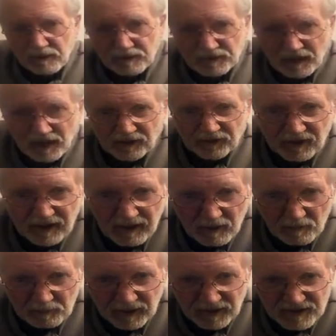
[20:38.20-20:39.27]
It's like the
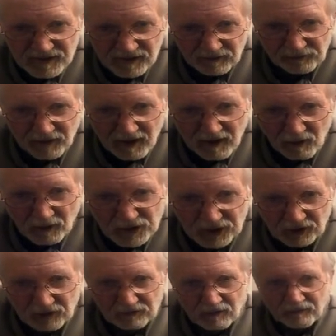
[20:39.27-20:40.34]
hippies and the flower
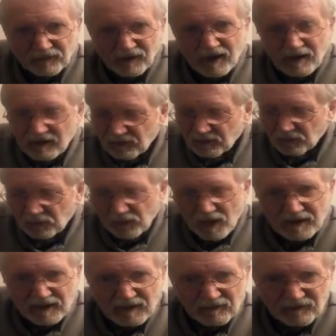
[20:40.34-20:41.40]
children
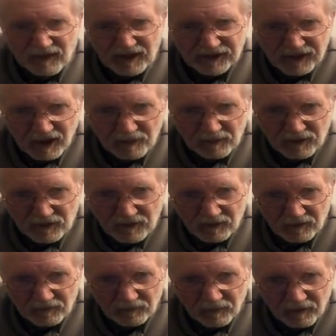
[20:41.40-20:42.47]
riding
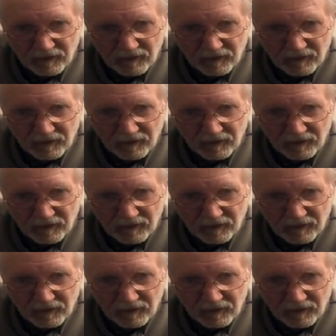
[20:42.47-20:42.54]
VW